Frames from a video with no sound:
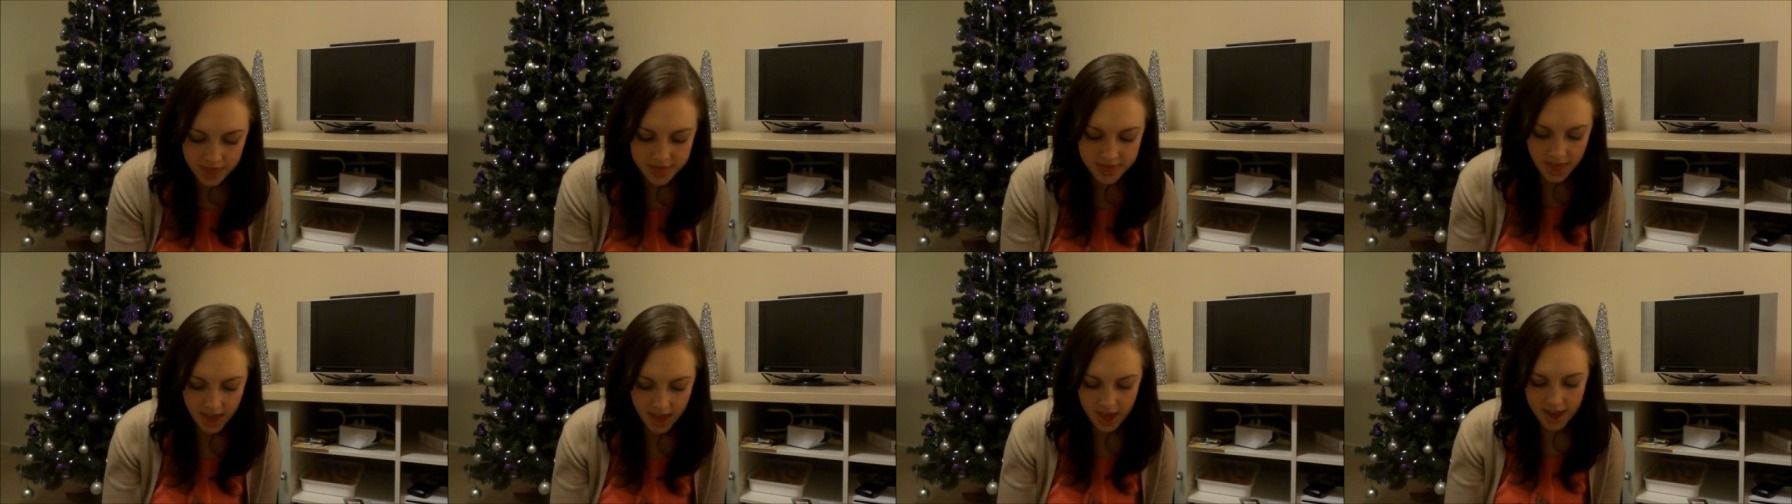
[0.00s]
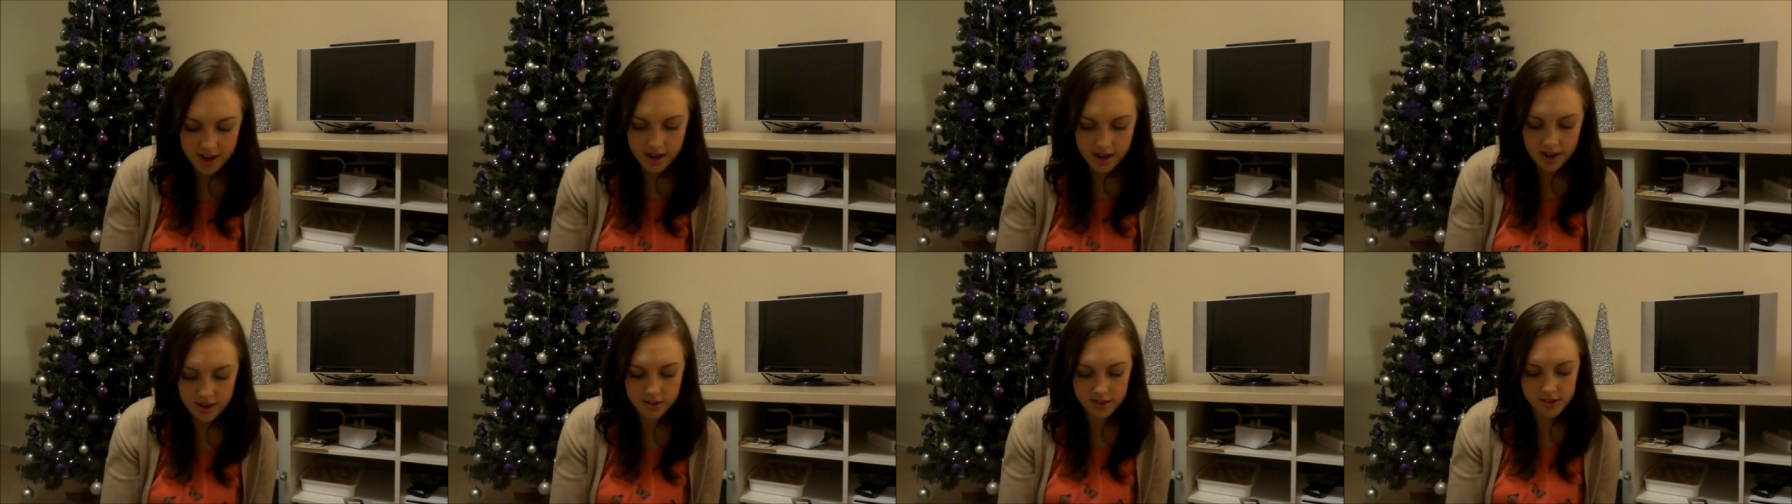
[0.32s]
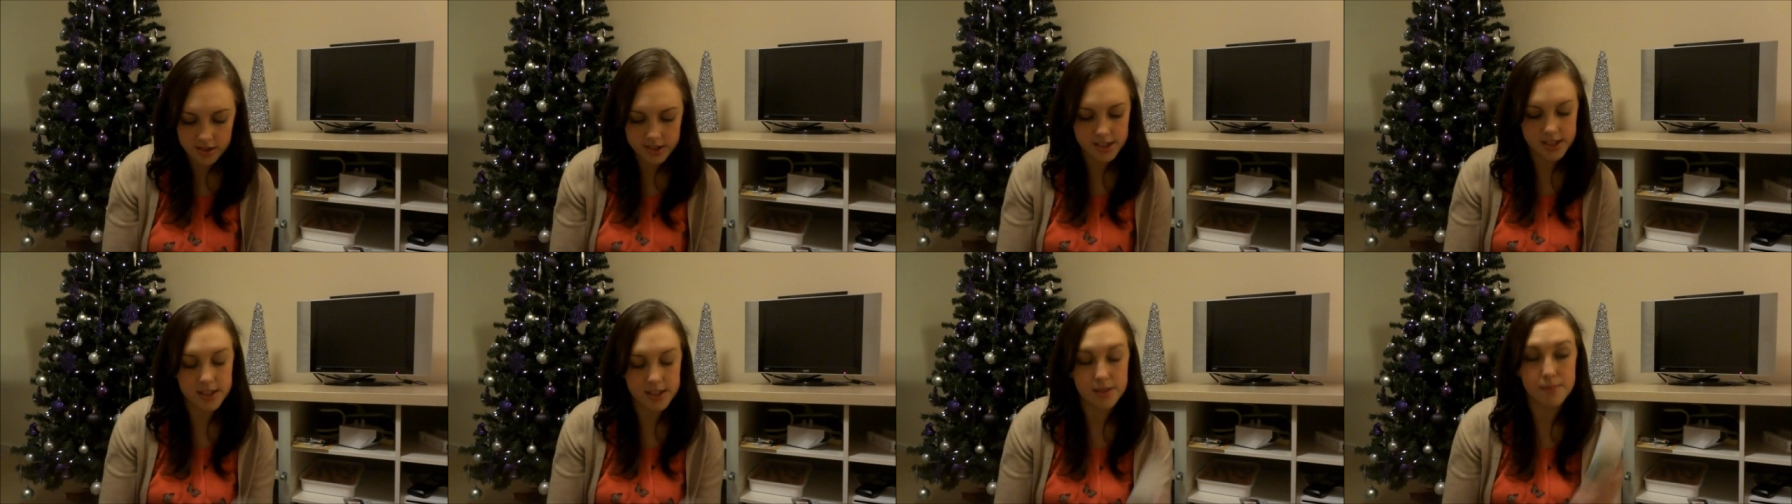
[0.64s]
Then I
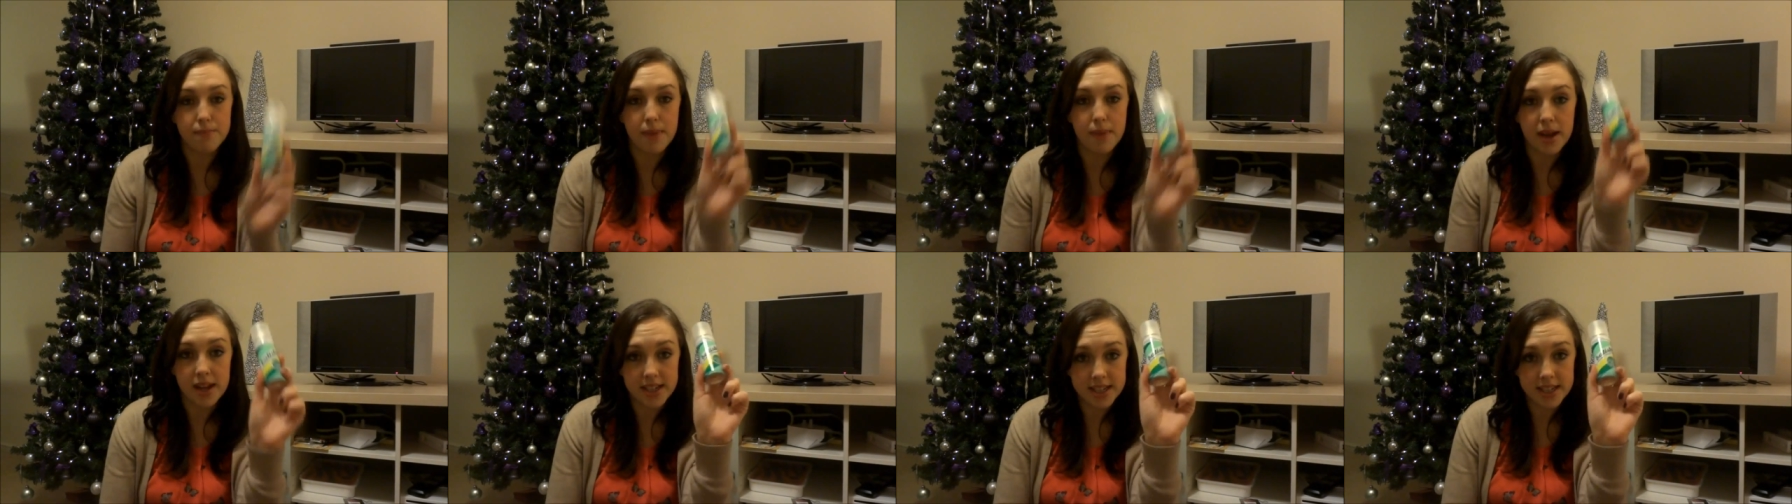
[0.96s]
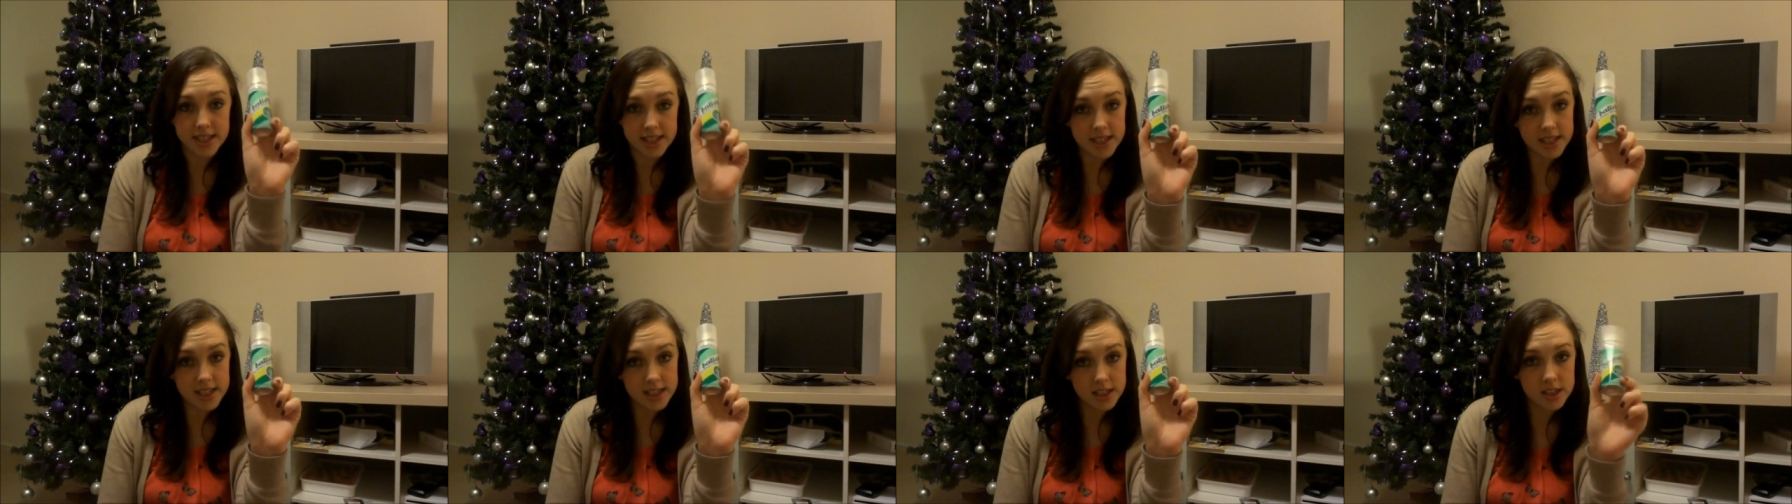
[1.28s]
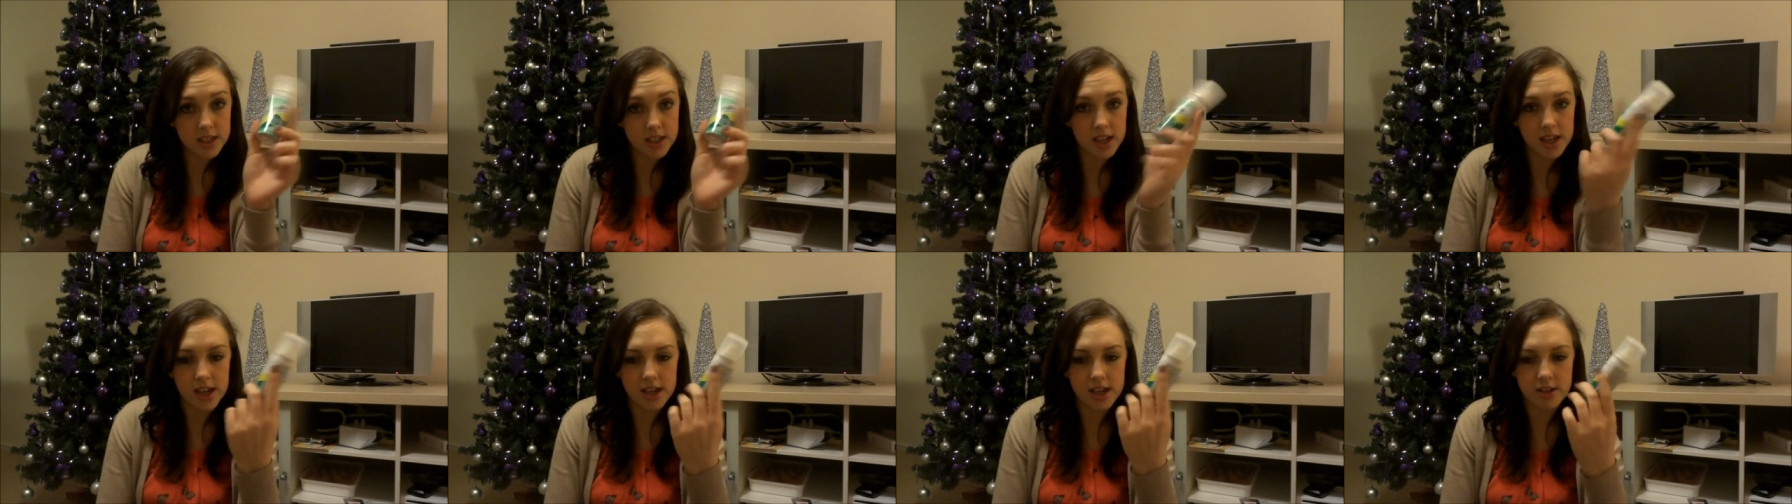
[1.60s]
got her some
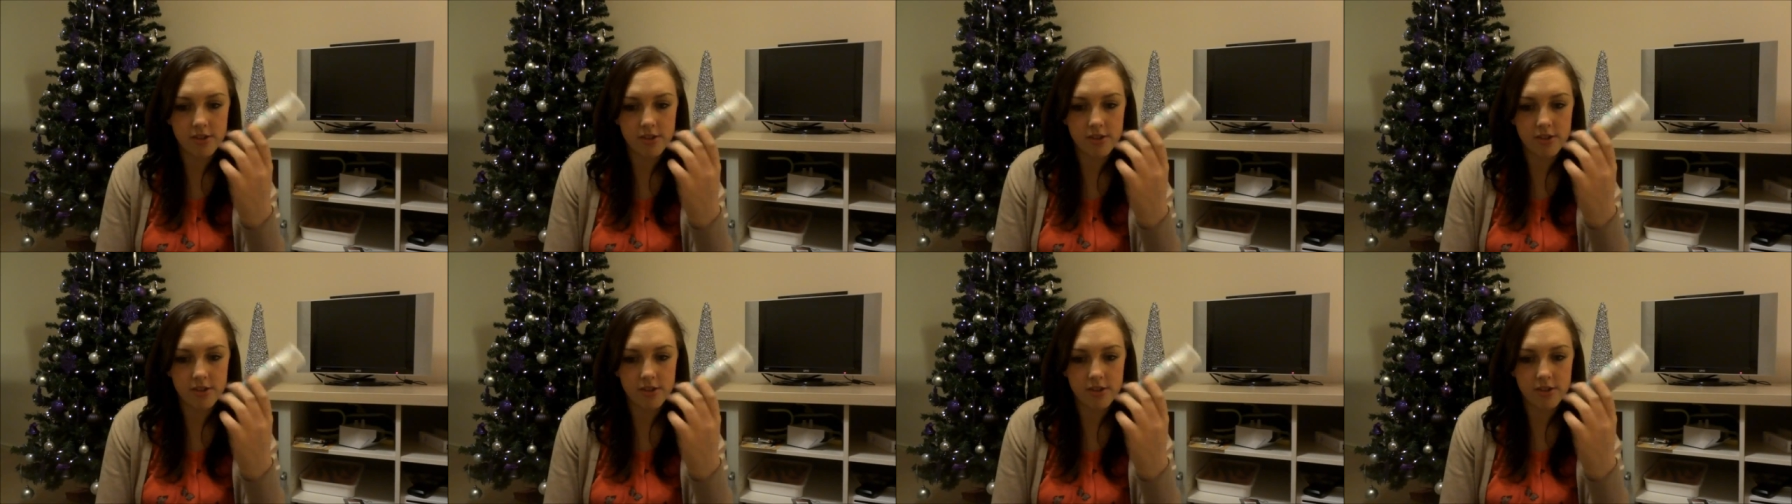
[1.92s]
Batiste